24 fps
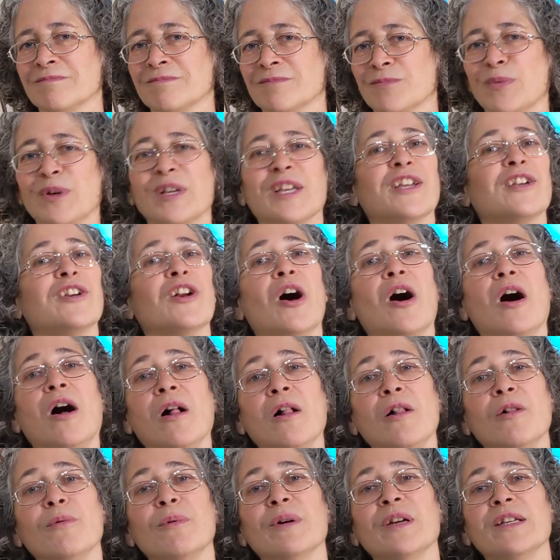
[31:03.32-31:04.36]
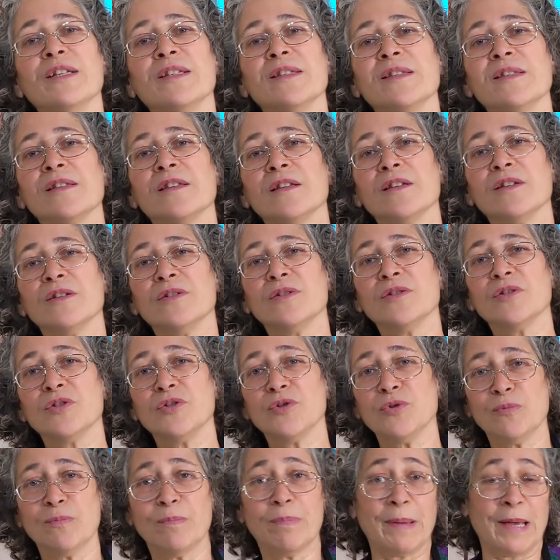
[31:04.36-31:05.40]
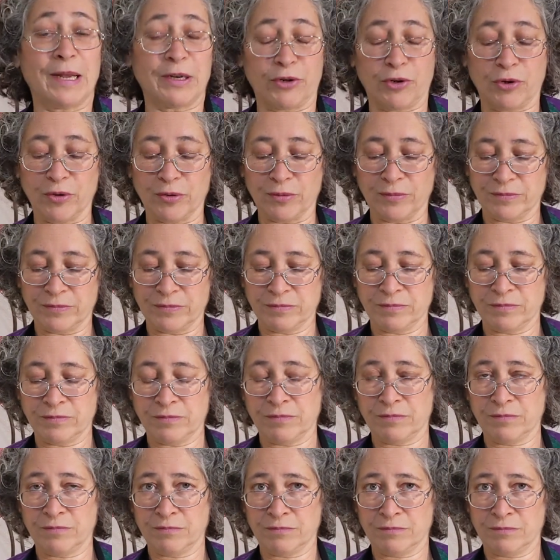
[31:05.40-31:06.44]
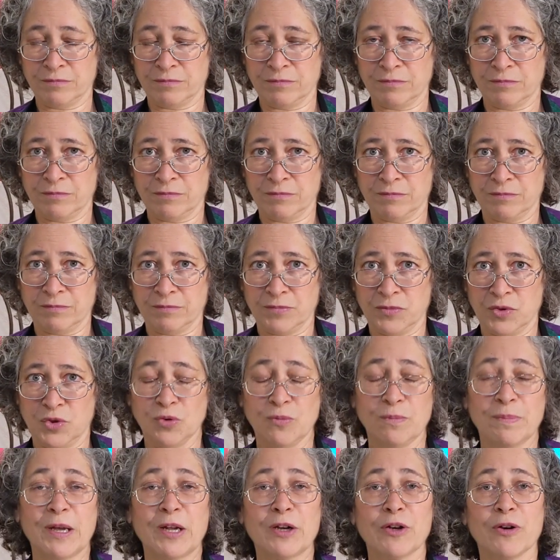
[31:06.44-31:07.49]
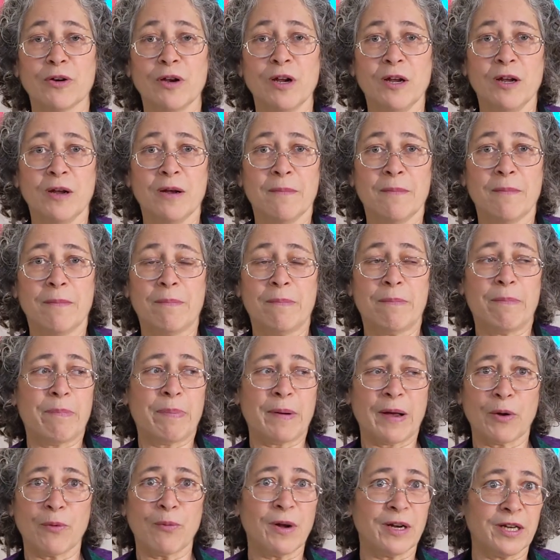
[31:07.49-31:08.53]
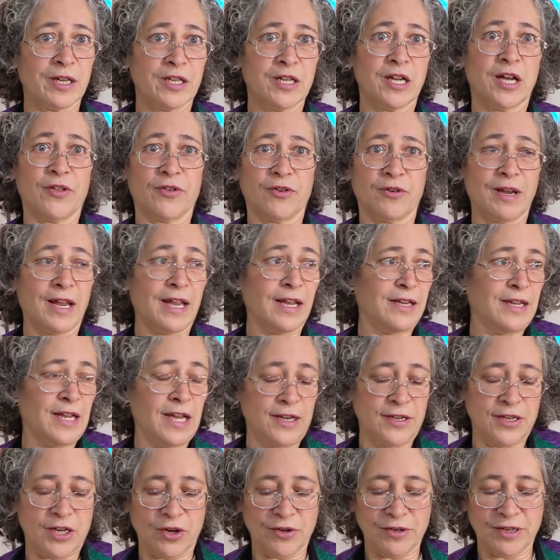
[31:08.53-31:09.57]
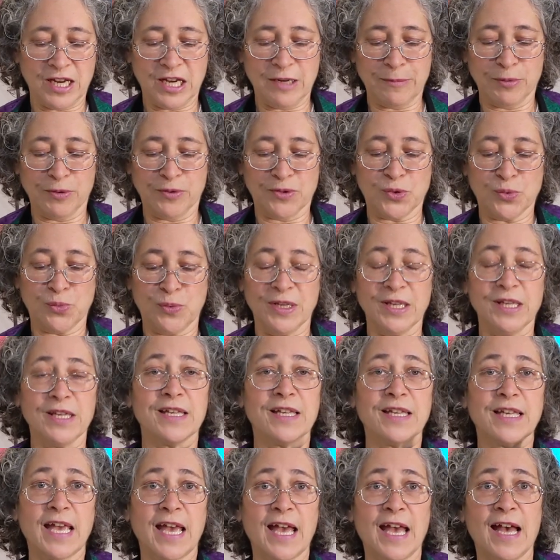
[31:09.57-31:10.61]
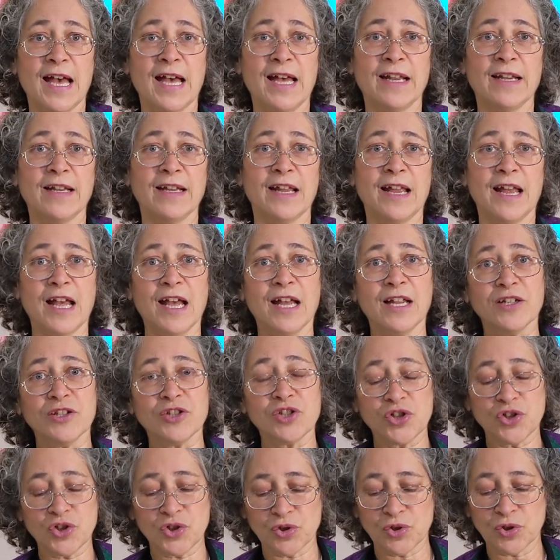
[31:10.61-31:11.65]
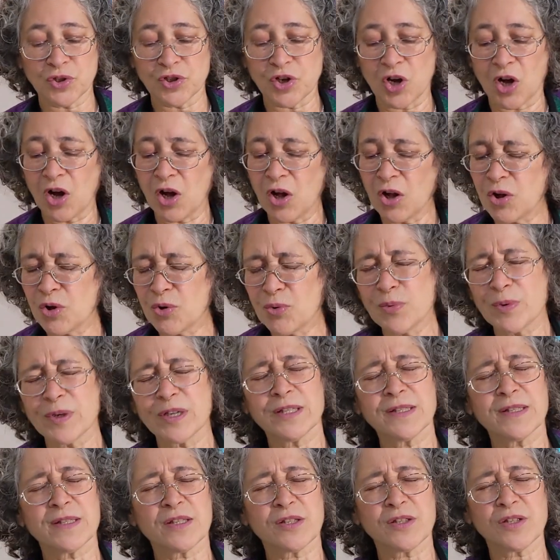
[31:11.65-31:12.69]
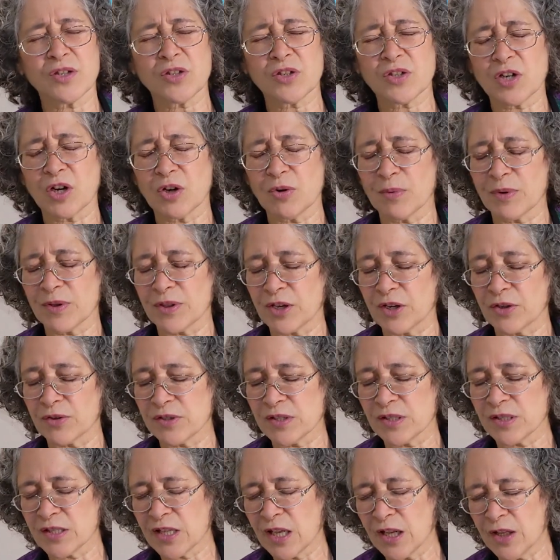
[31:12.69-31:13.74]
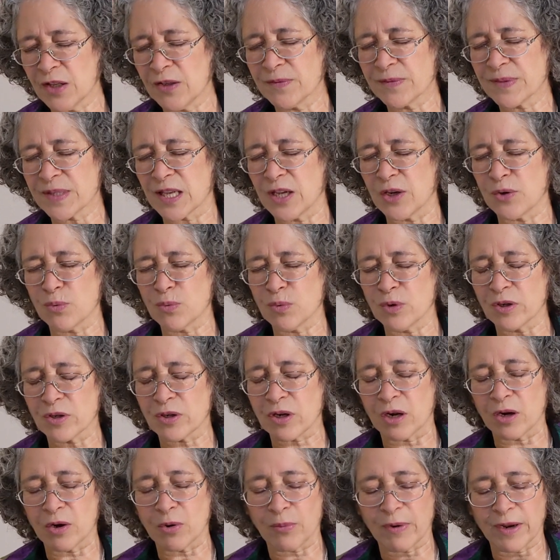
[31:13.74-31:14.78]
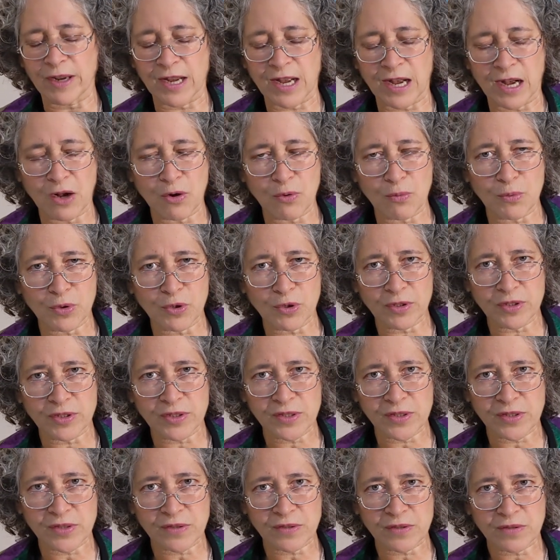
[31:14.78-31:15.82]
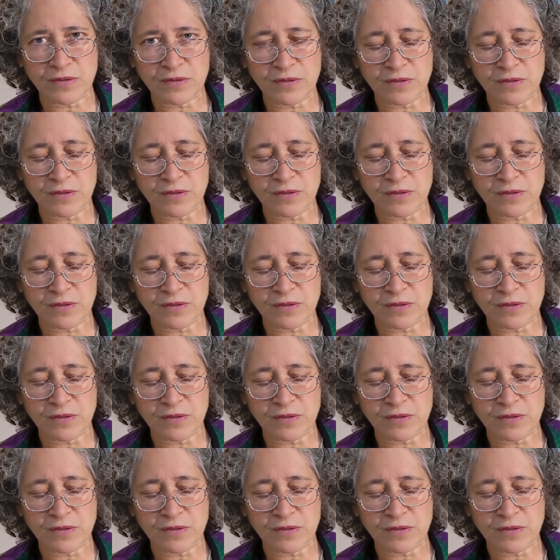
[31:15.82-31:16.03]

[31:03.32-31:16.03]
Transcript: We can always do better. Do better by one another and our neighbors. We can and should always start with ourselves and work our way outwards.